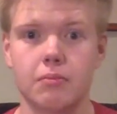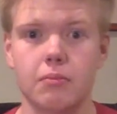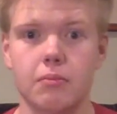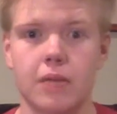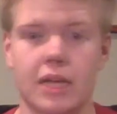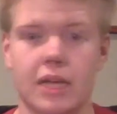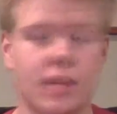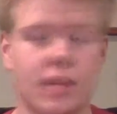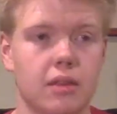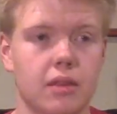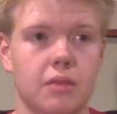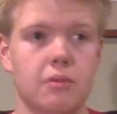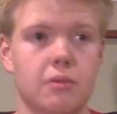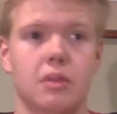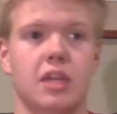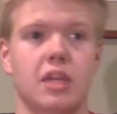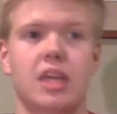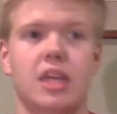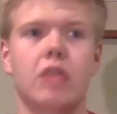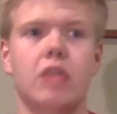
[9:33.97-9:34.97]
Like,
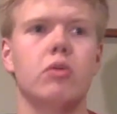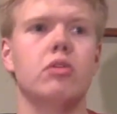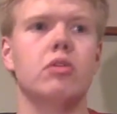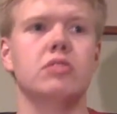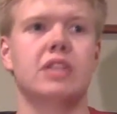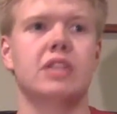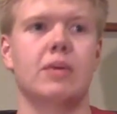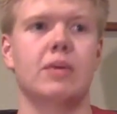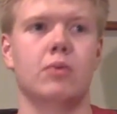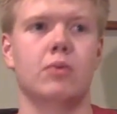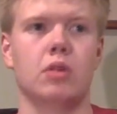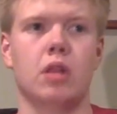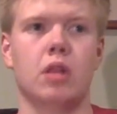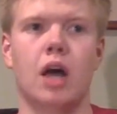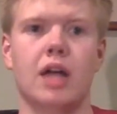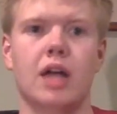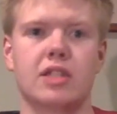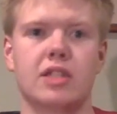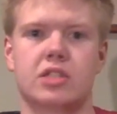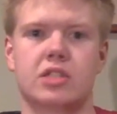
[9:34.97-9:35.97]
the heroes that were
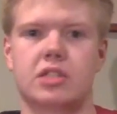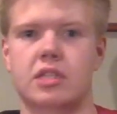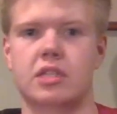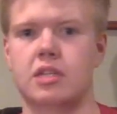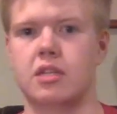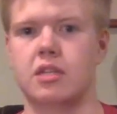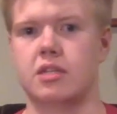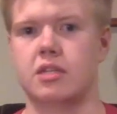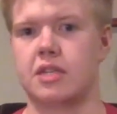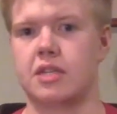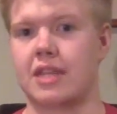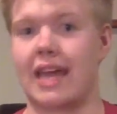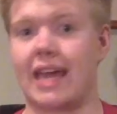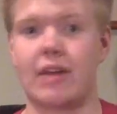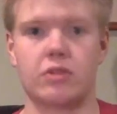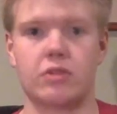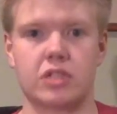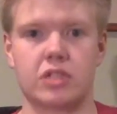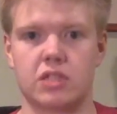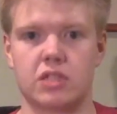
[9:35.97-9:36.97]
lost to
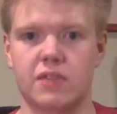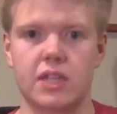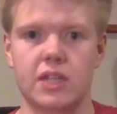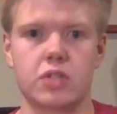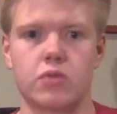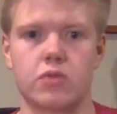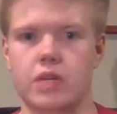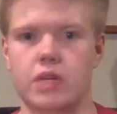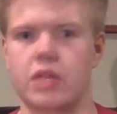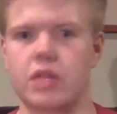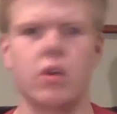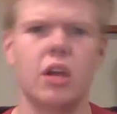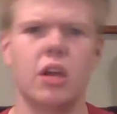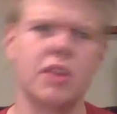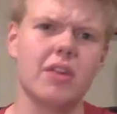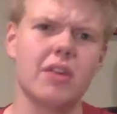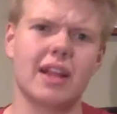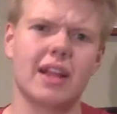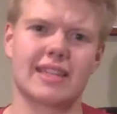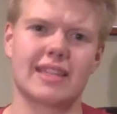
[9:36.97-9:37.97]
Thanos' victory, they're
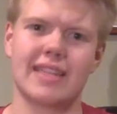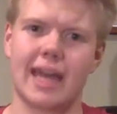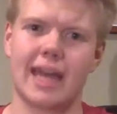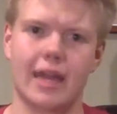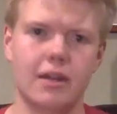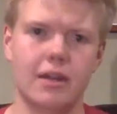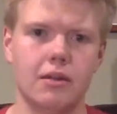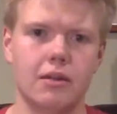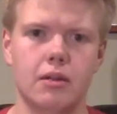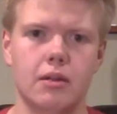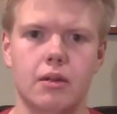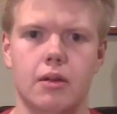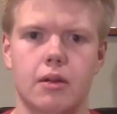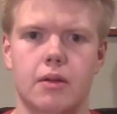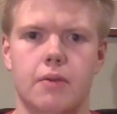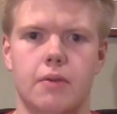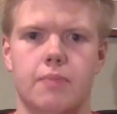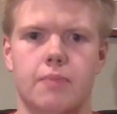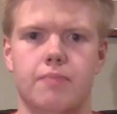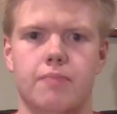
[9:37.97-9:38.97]
not dead.
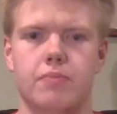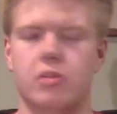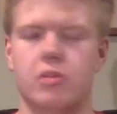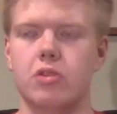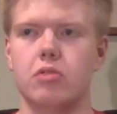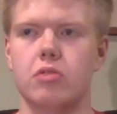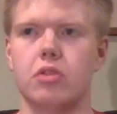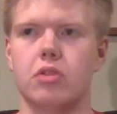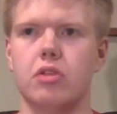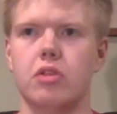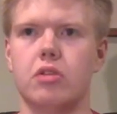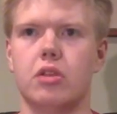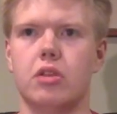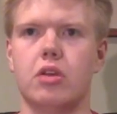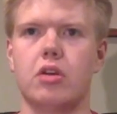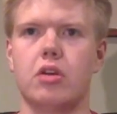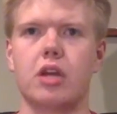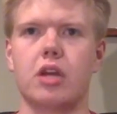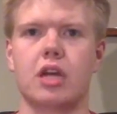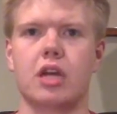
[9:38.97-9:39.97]
They're
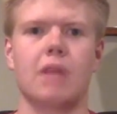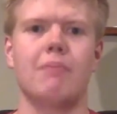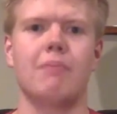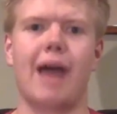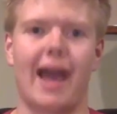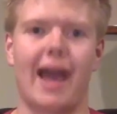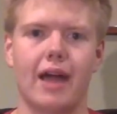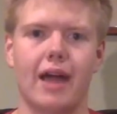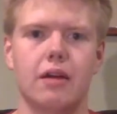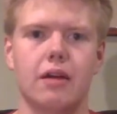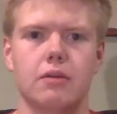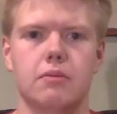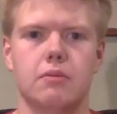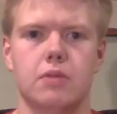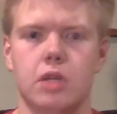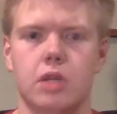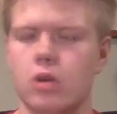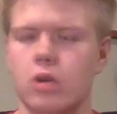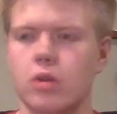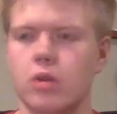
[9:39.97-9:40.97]
going to come back.
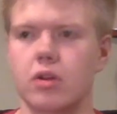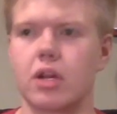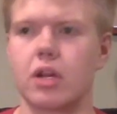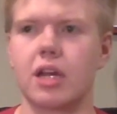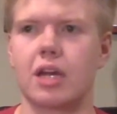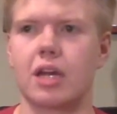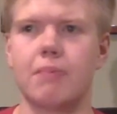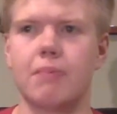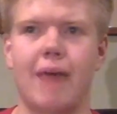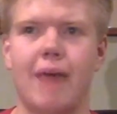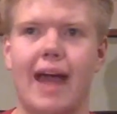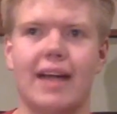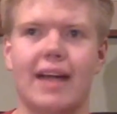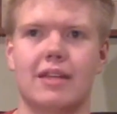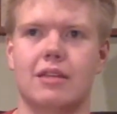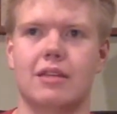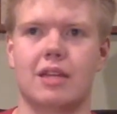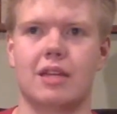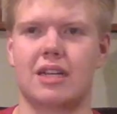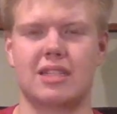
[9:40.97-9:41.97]
They're going to come back,
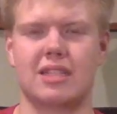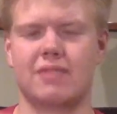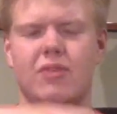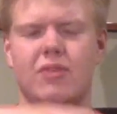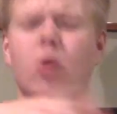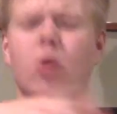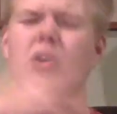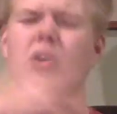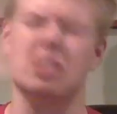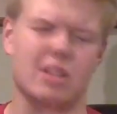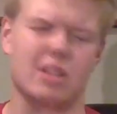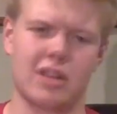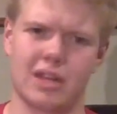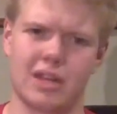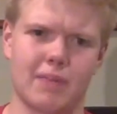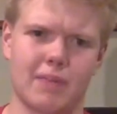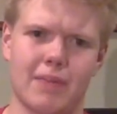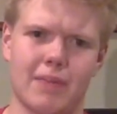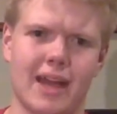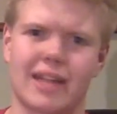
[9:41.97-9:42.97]
and because of course they're going to
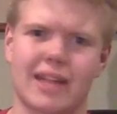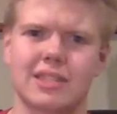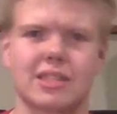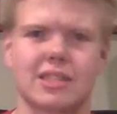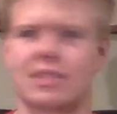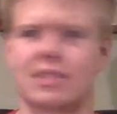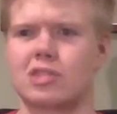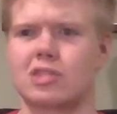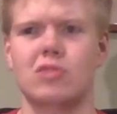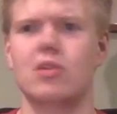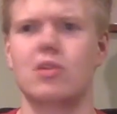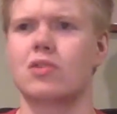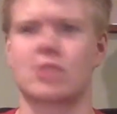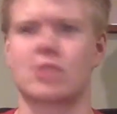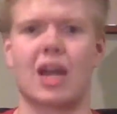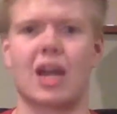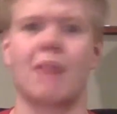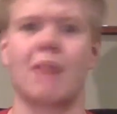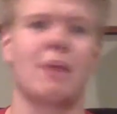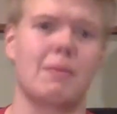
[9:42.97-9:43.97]
come back, because the studio's
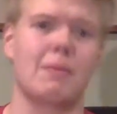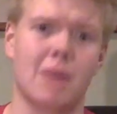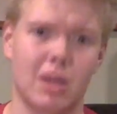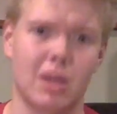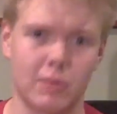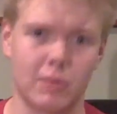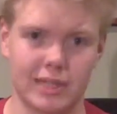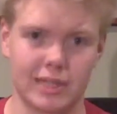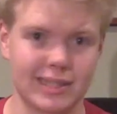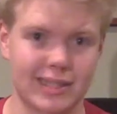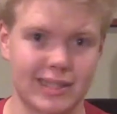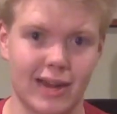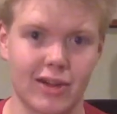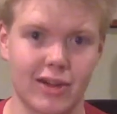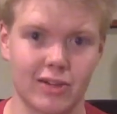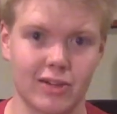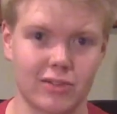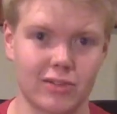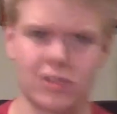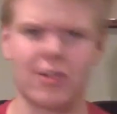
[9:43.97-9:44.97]
got to make money with these
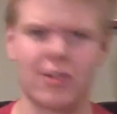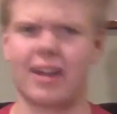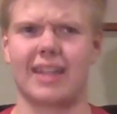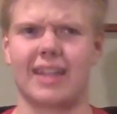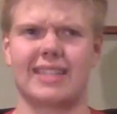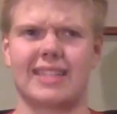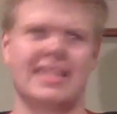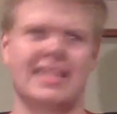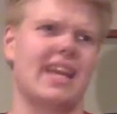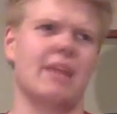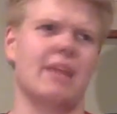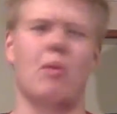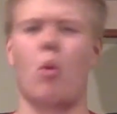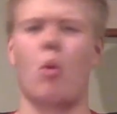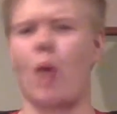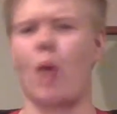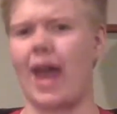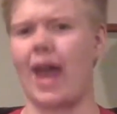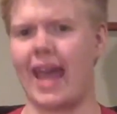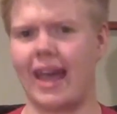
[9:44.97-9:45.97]
characters. They're not going to take them
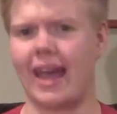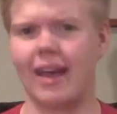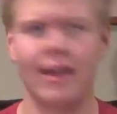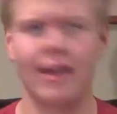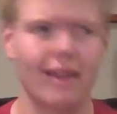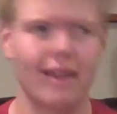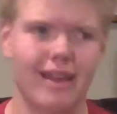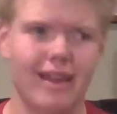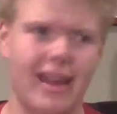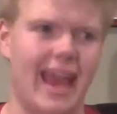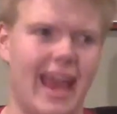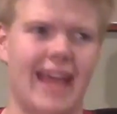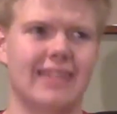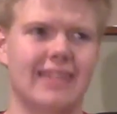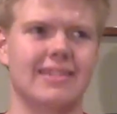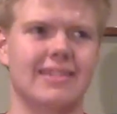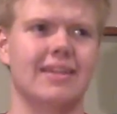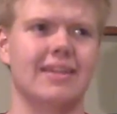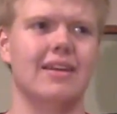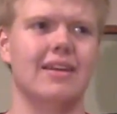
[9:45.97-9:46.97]
away
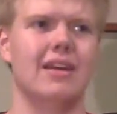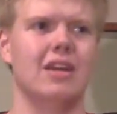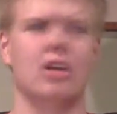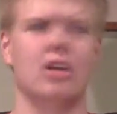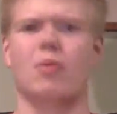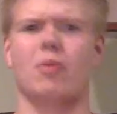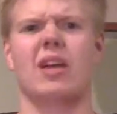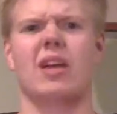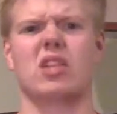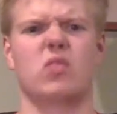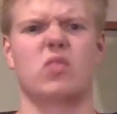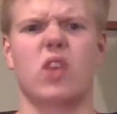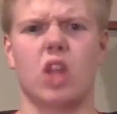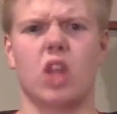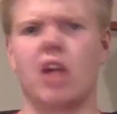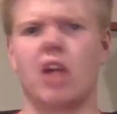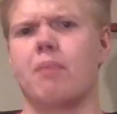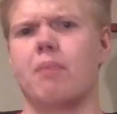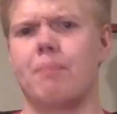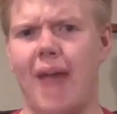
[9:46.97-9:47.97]
and make us feel
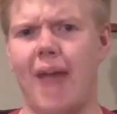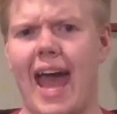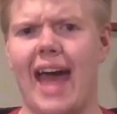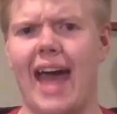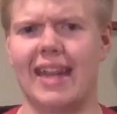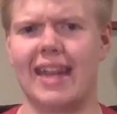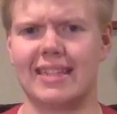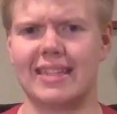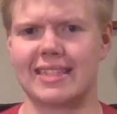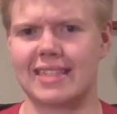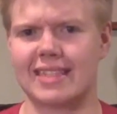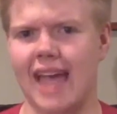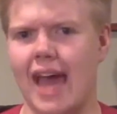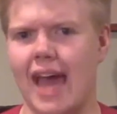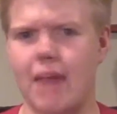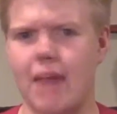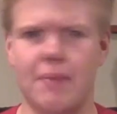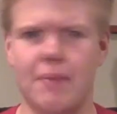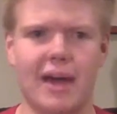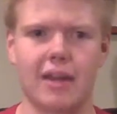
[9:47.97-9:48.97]
all bad and sad
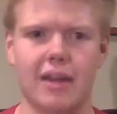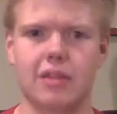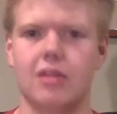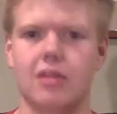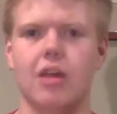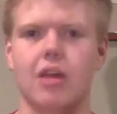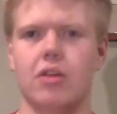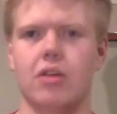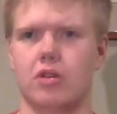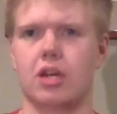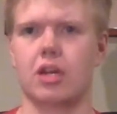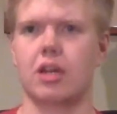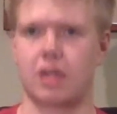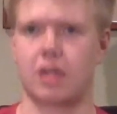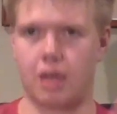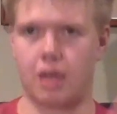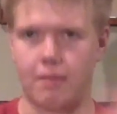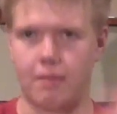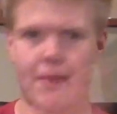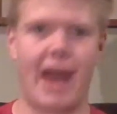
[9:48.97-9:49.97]
about it. No, they're going to
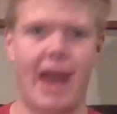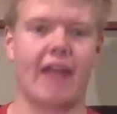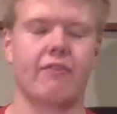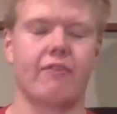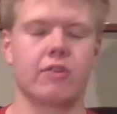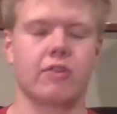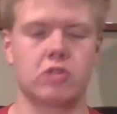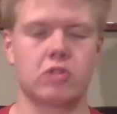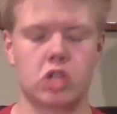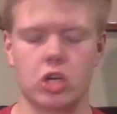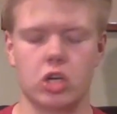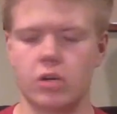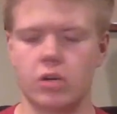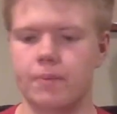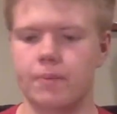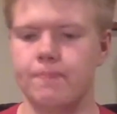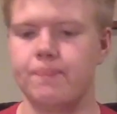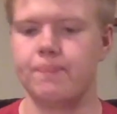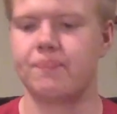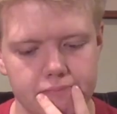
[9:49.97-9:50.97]
come back for sure.
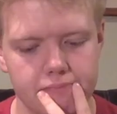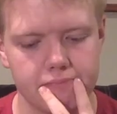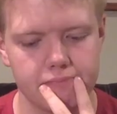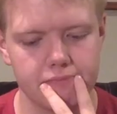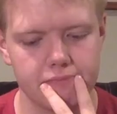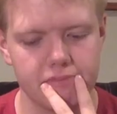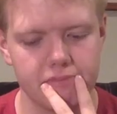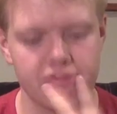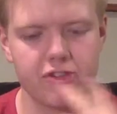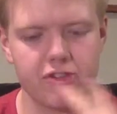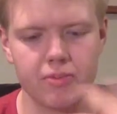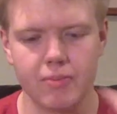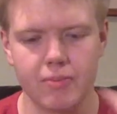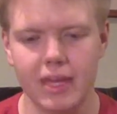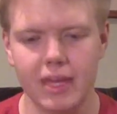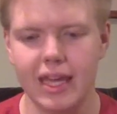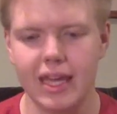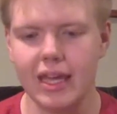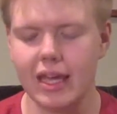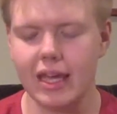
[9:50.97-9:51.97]
For
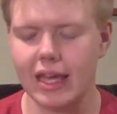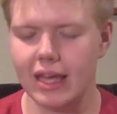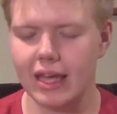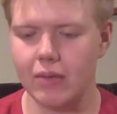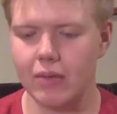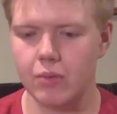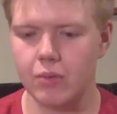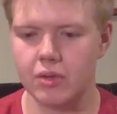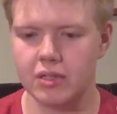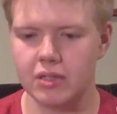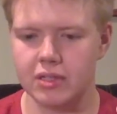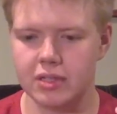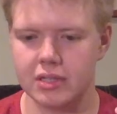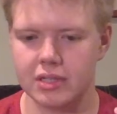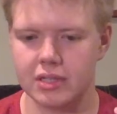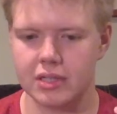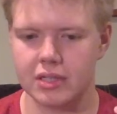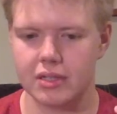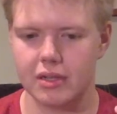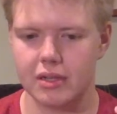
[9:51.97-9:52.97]
me, it
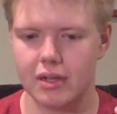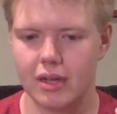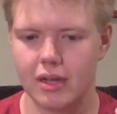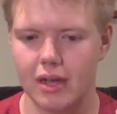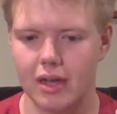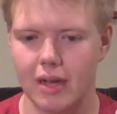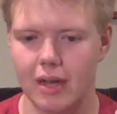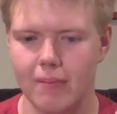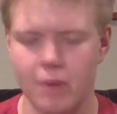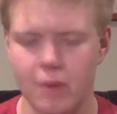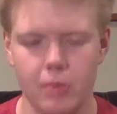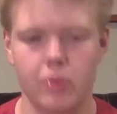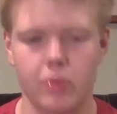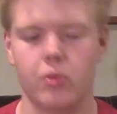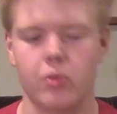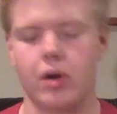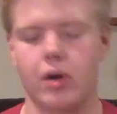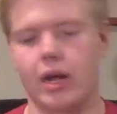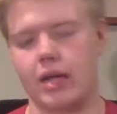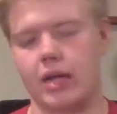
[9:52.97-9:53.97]
was a moment
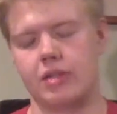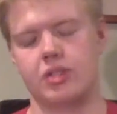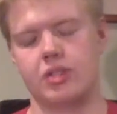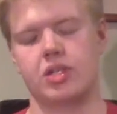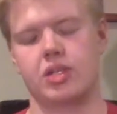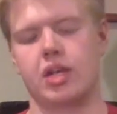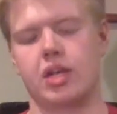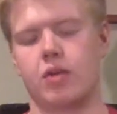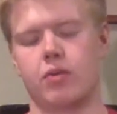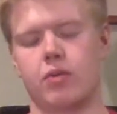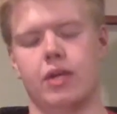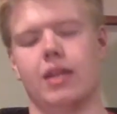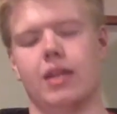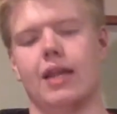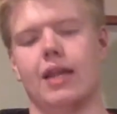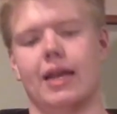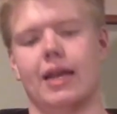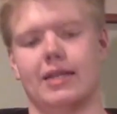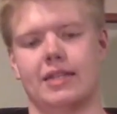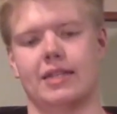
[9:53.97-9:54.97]
where I just kind of
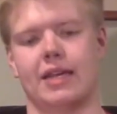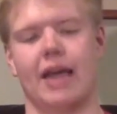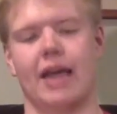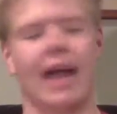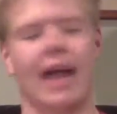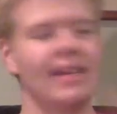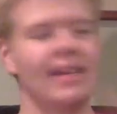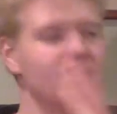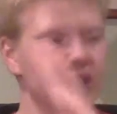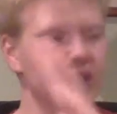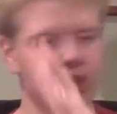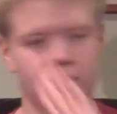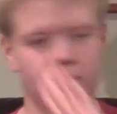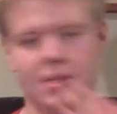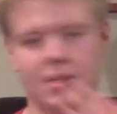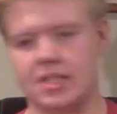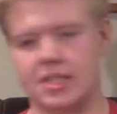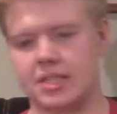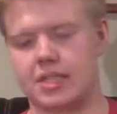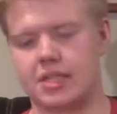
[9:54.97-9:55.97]
realized I
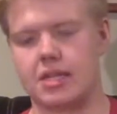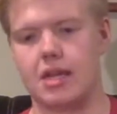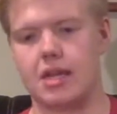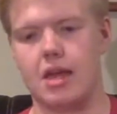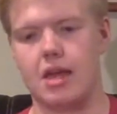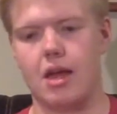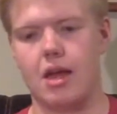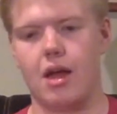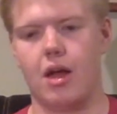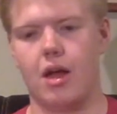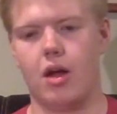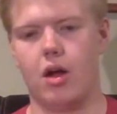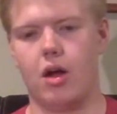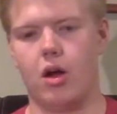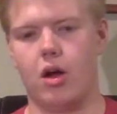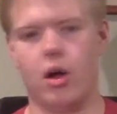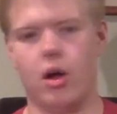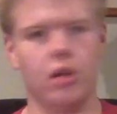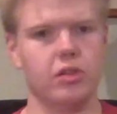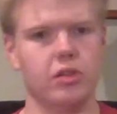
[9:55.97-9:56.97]
dismissed
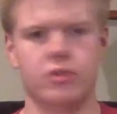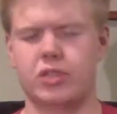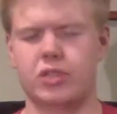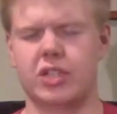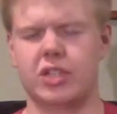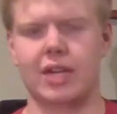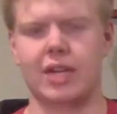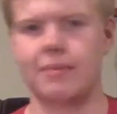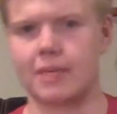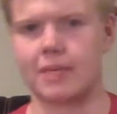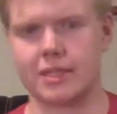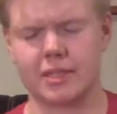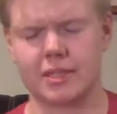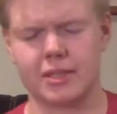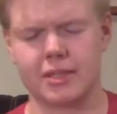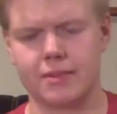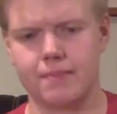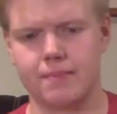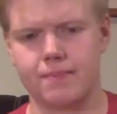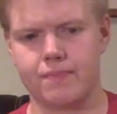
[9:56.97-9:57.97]
all those statements.